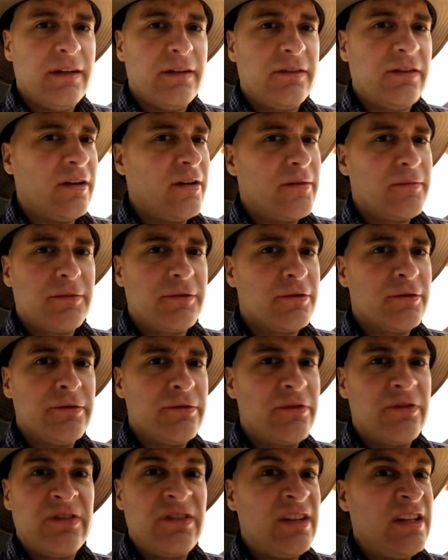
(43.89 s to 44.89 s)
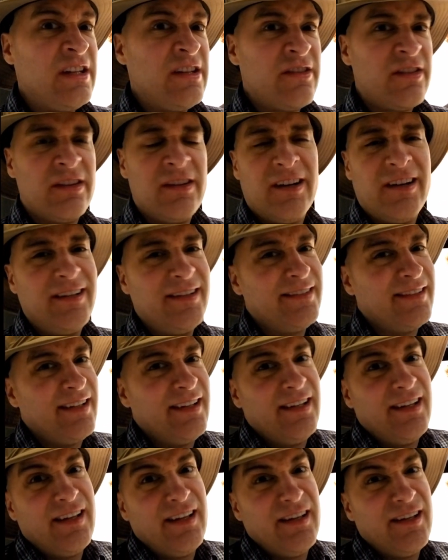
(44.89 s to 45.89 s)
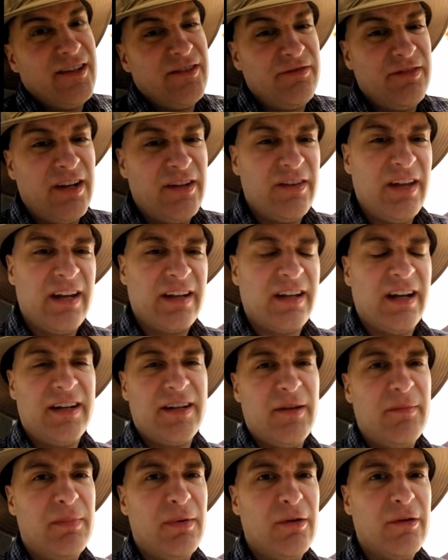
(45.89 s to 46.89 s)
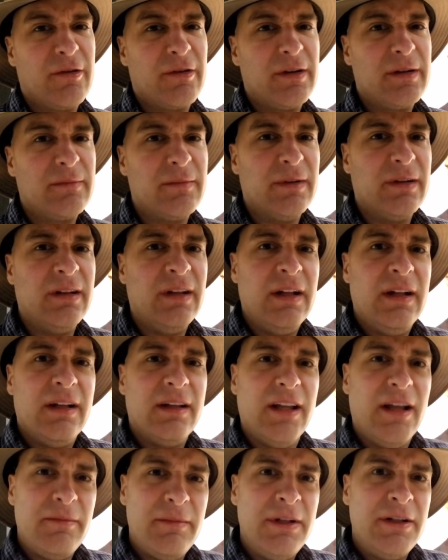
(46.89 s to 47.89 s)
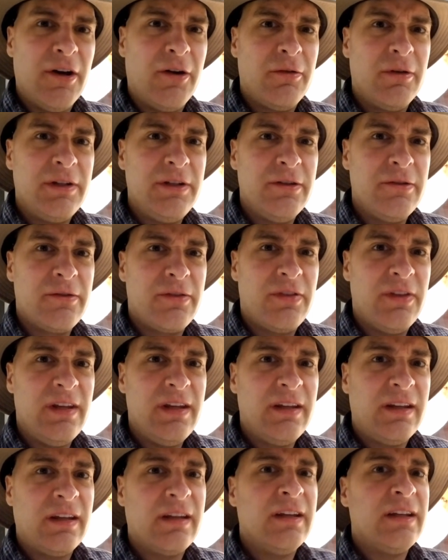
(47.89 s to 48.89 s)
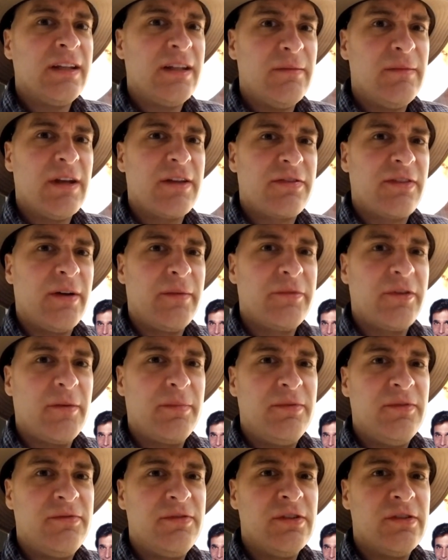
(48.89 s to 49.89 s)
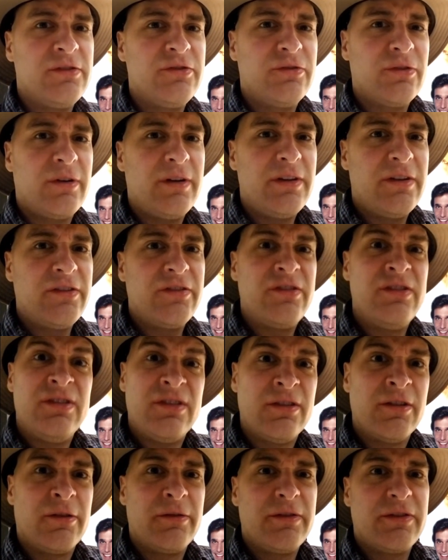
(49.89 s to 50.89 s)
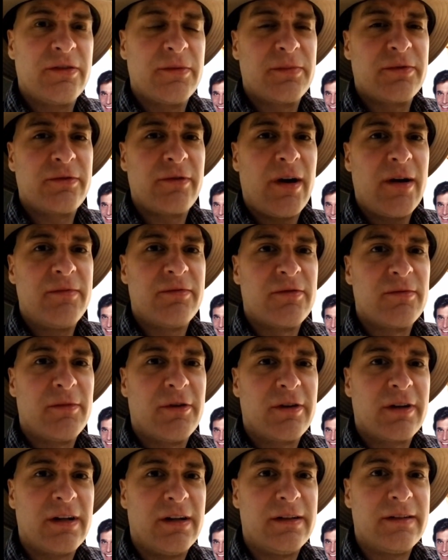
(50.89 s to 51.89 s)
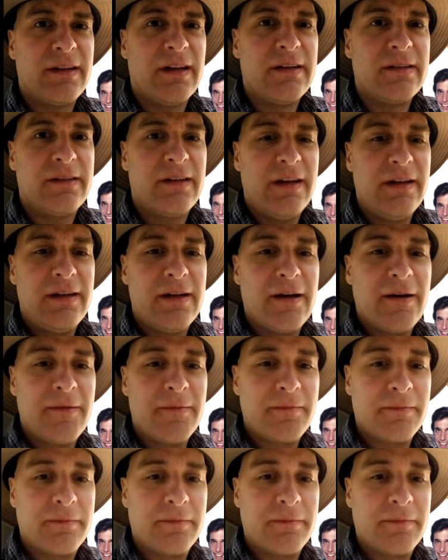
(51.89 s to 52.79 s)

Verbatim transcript: Tom Cruise's Ethan Hunt, eh, I found that kind of boring. But let me know what you think. Give me a thumbs up if you enjoy this, and you can always subscribe for more content. Take care.